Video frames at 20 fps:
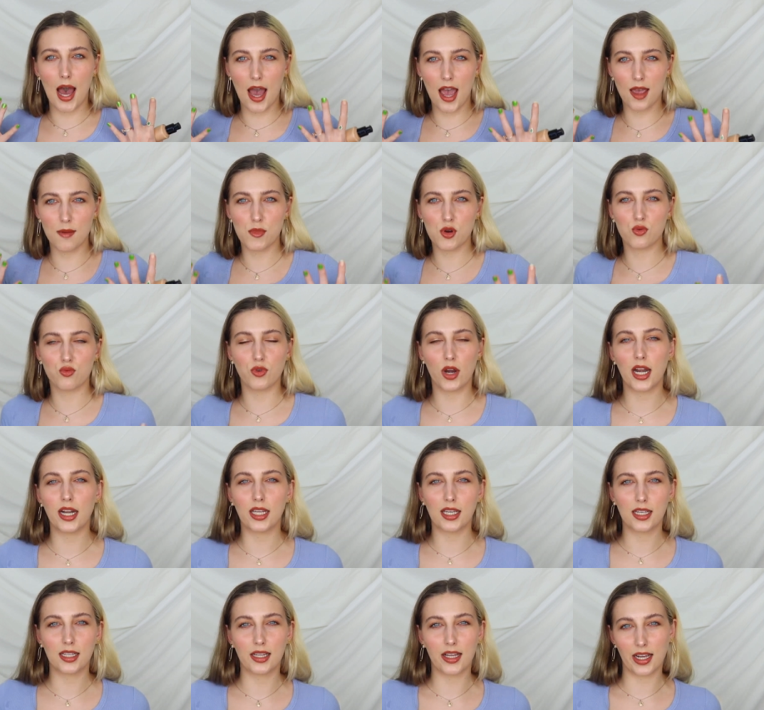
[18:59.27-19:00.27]
I'm
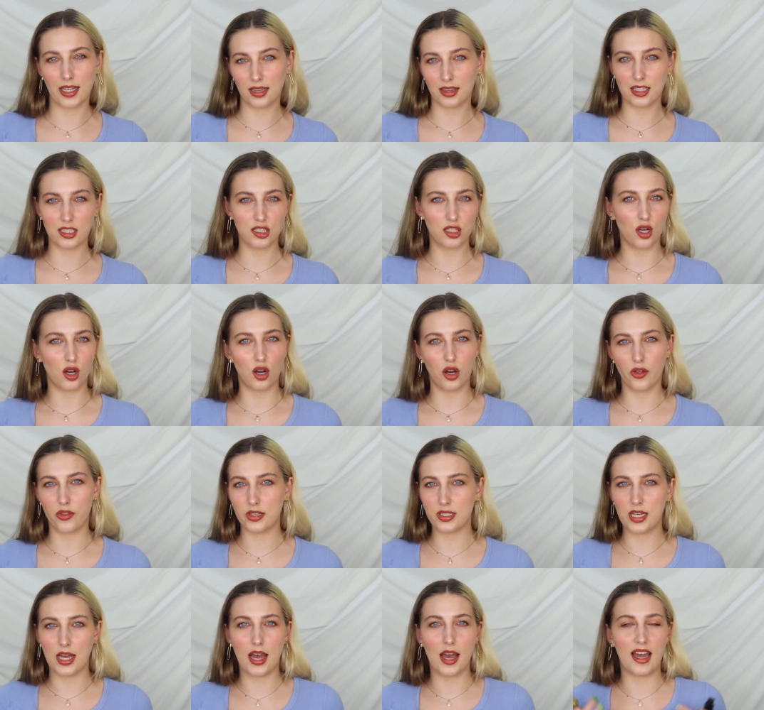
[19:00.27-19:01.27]
radiant like this all
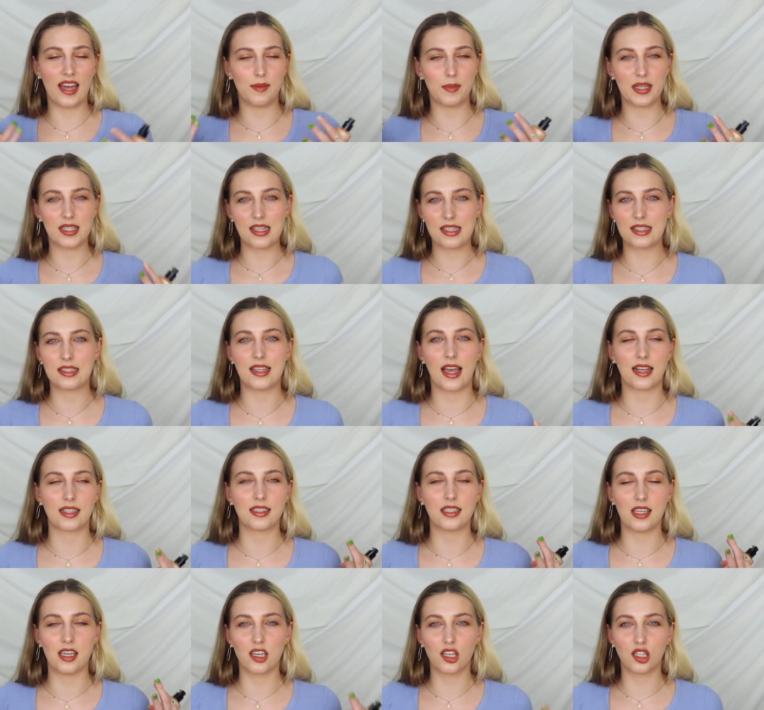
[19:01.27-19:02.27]
the time, sexy